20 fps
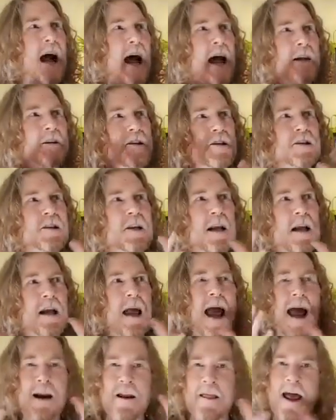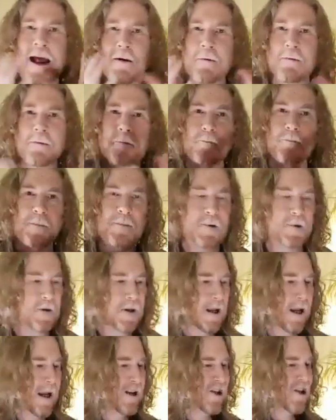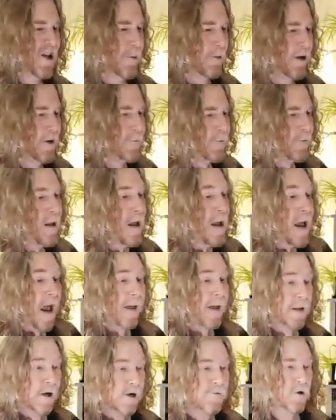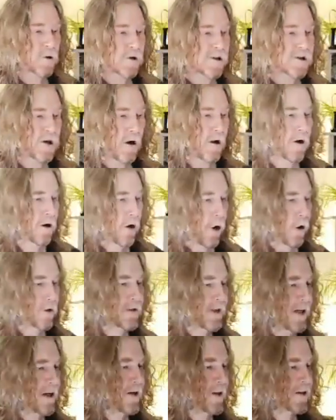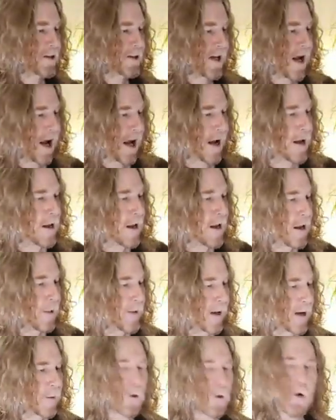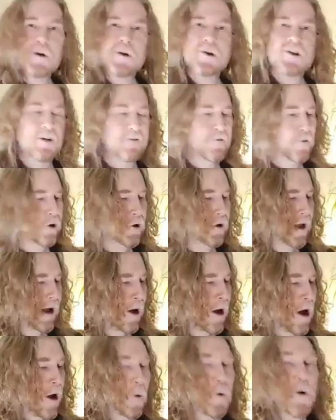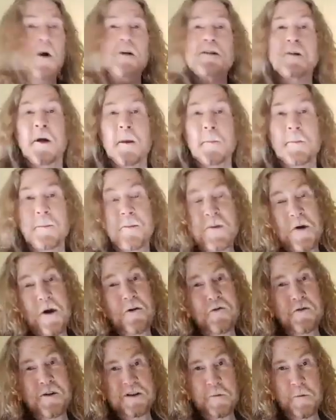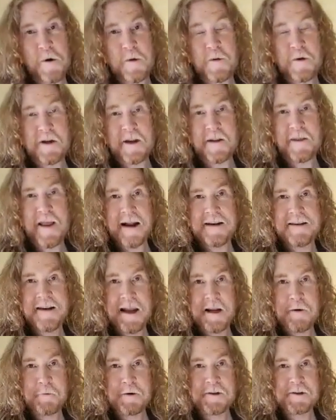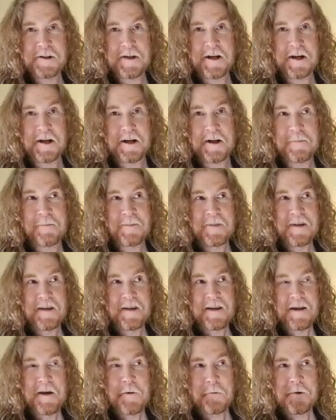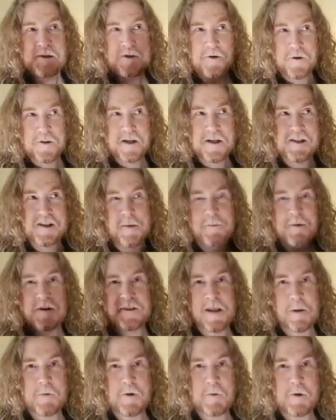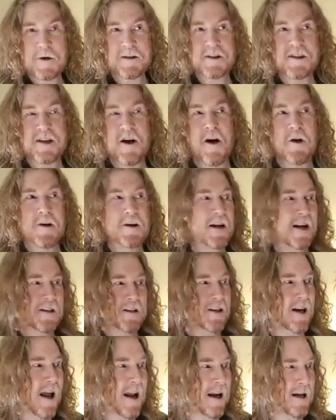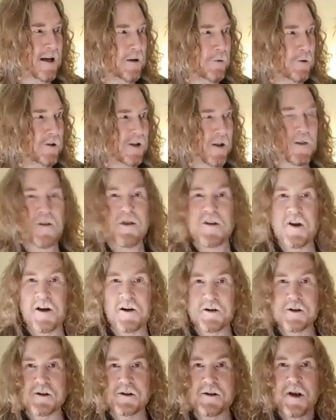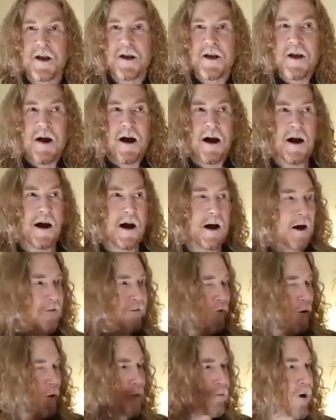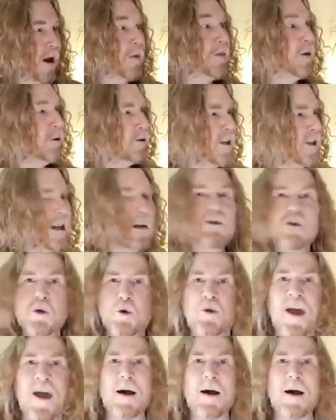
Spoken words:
just out of that exhibit, and then I wrote a song called "Key to the Sky" that I'm going to sing for you now. The other reason we went in that day was we saw the exhibit, then we went to see Hard Day's Night. It was in the theaters. For a print. I think it was the year 2000.